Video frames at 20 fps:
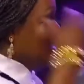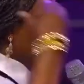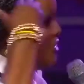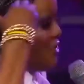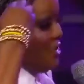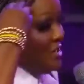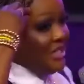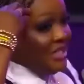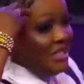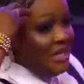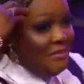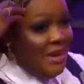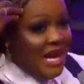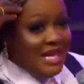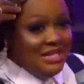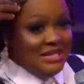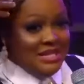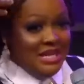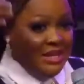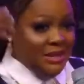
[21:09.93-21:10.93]
Did you see the
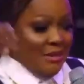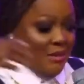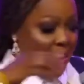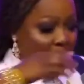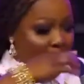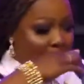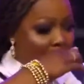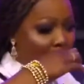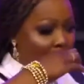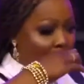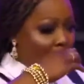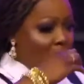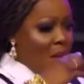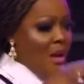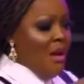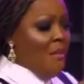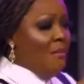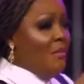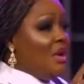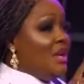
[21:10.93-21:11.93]
mindset?
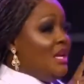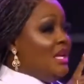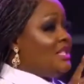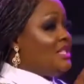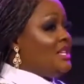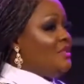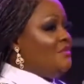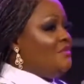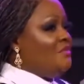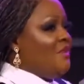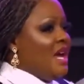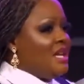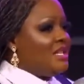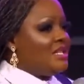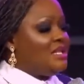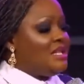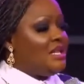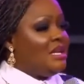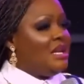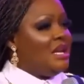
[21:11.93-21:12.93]
But listen
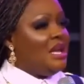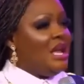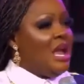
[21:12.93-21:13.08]
fast.